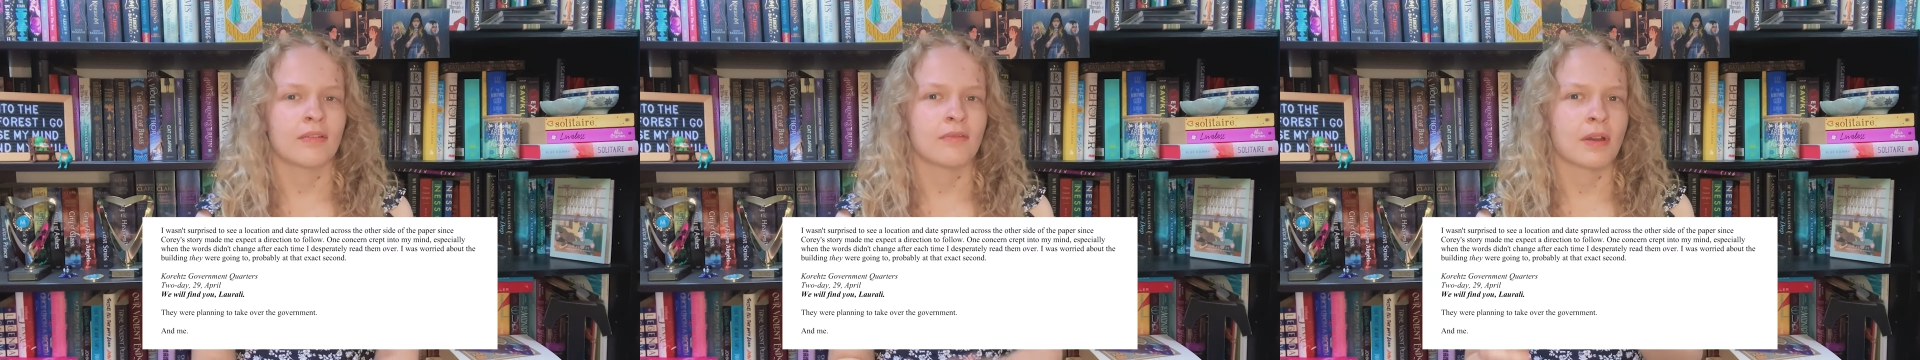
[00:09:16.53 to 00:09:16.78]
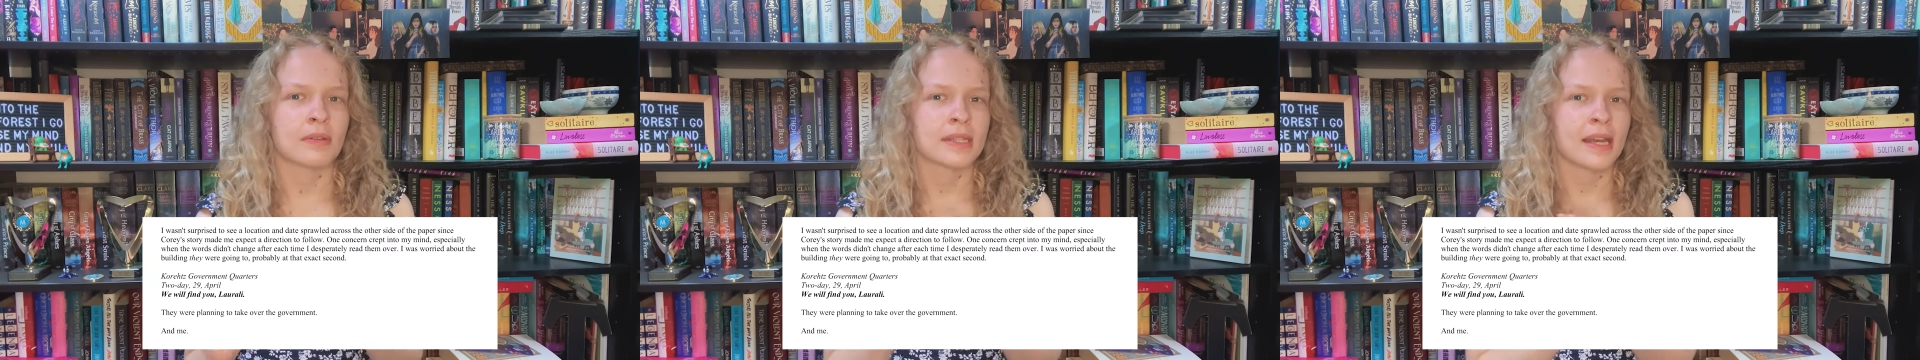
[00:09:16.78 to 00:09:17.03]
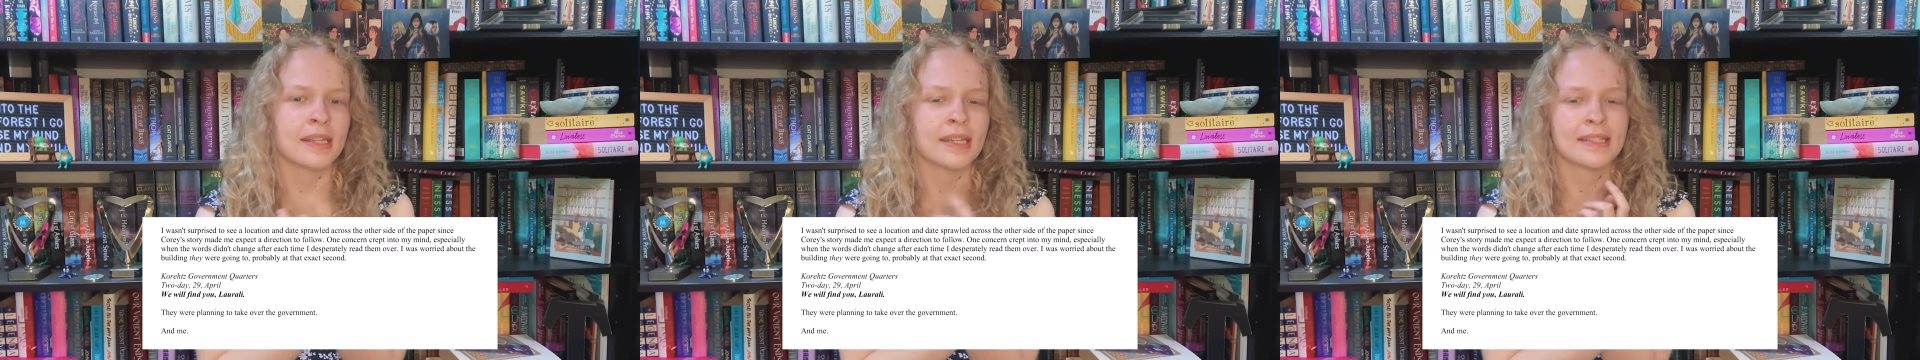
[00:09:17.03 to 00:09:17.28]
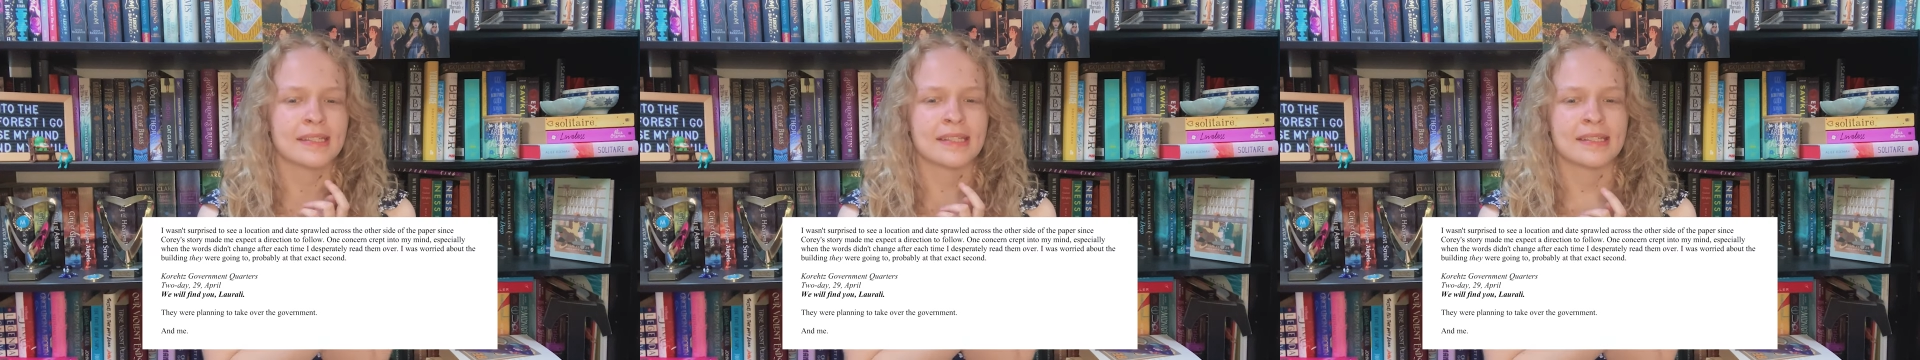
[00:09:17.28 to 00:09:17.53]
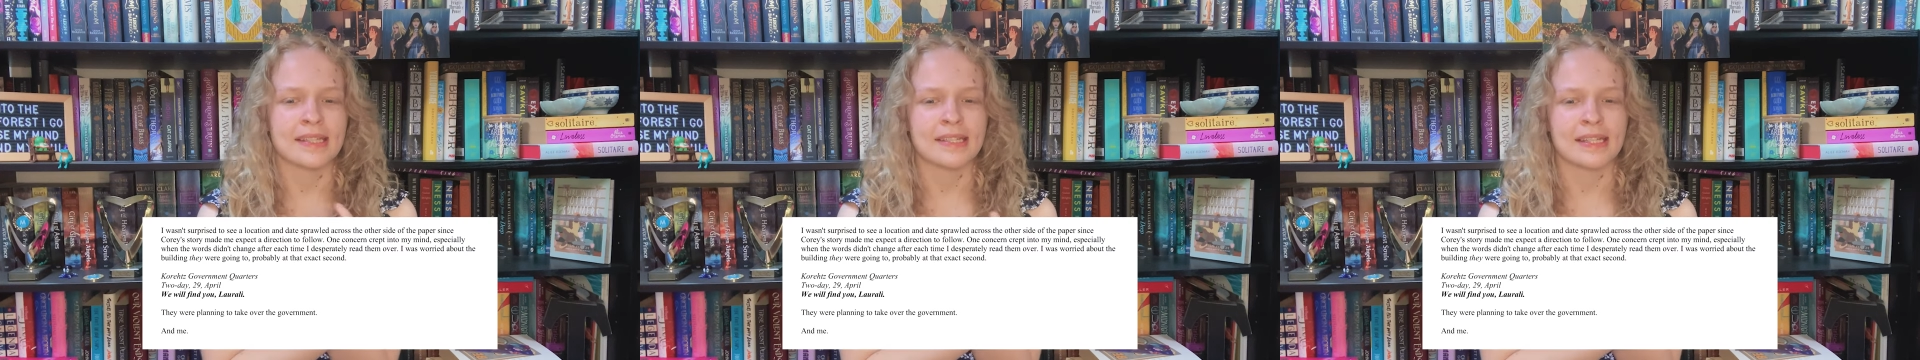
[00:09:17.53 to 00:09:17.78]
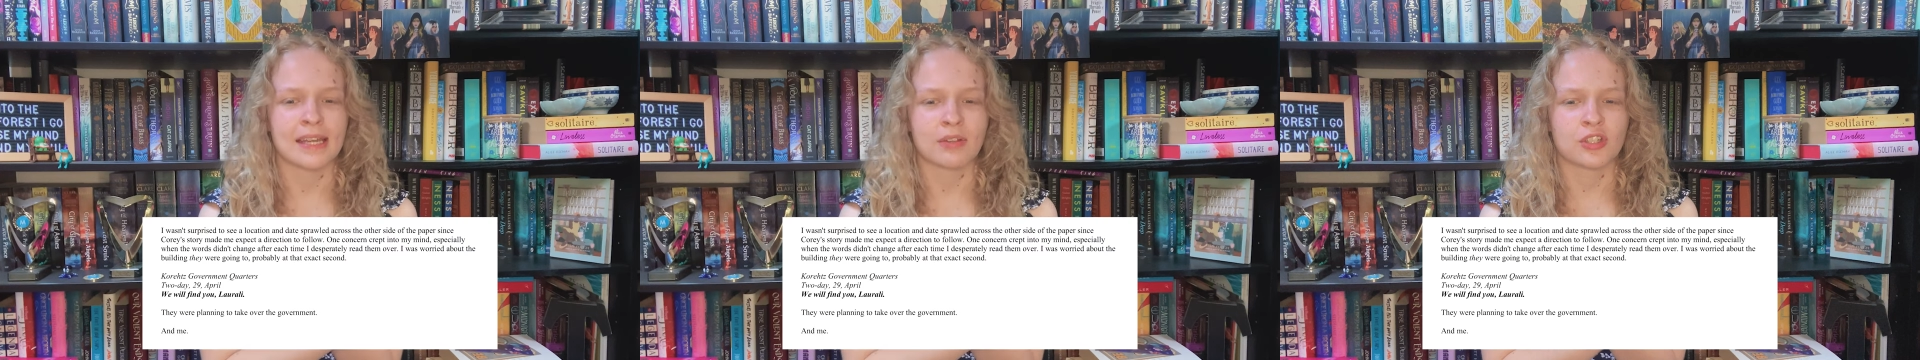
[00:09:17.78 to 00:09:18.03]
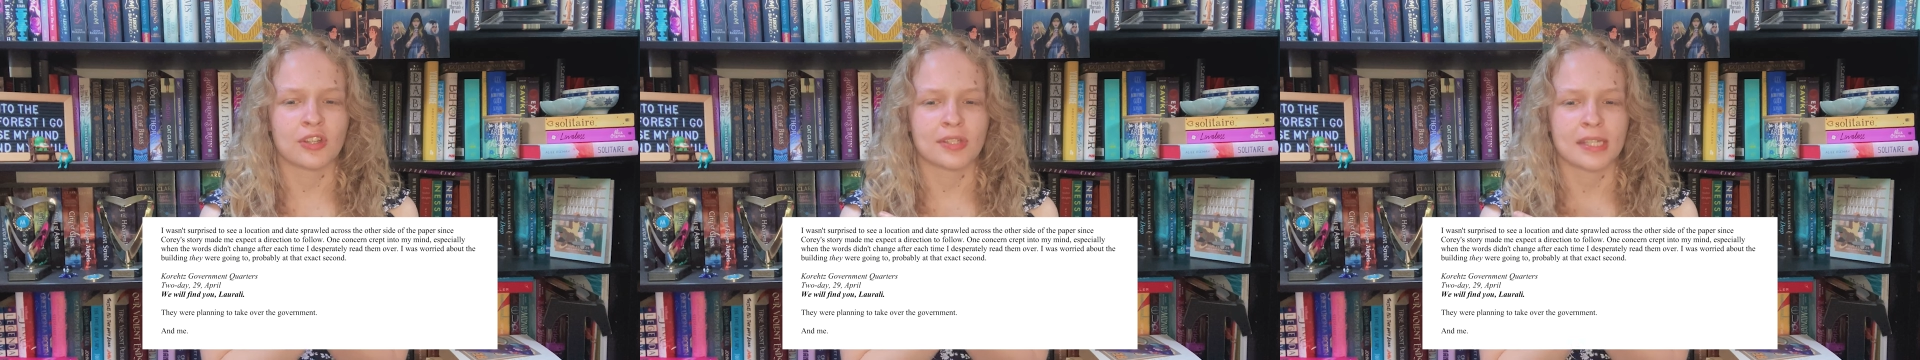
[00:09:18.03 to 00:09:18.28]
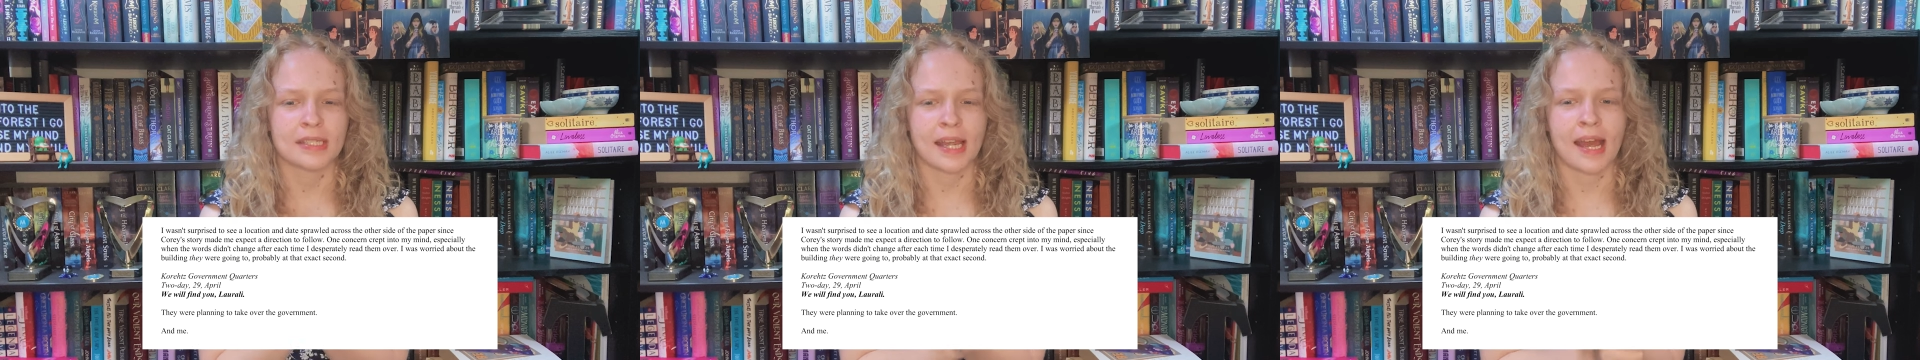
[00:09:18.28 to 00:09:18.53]
Valsan is the city that was
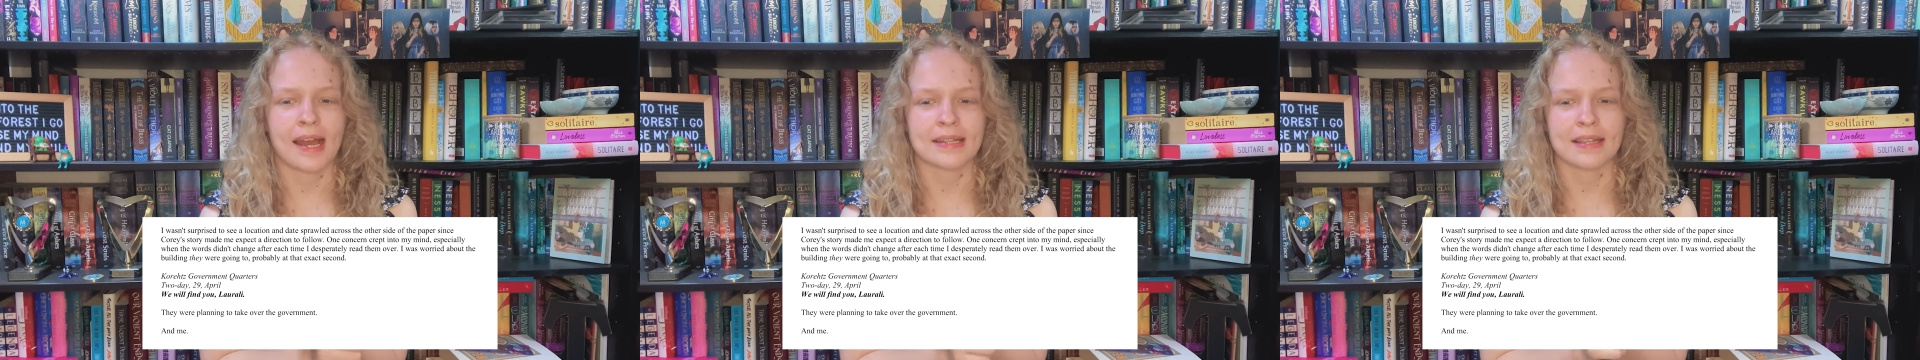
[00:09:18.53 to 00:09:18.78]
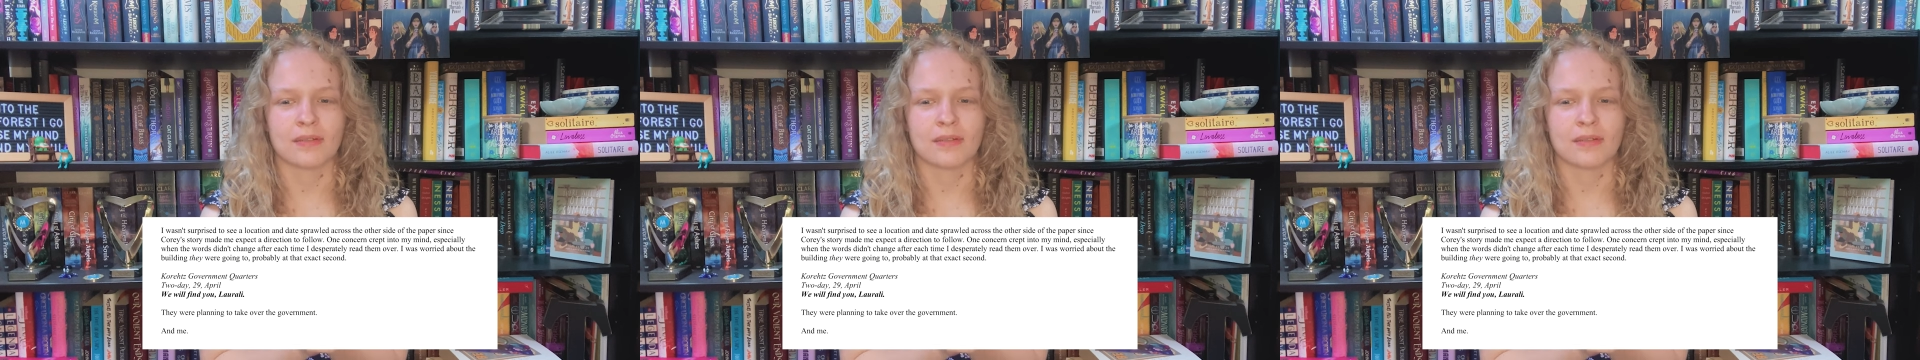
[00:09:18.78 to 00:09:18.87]
just attacked,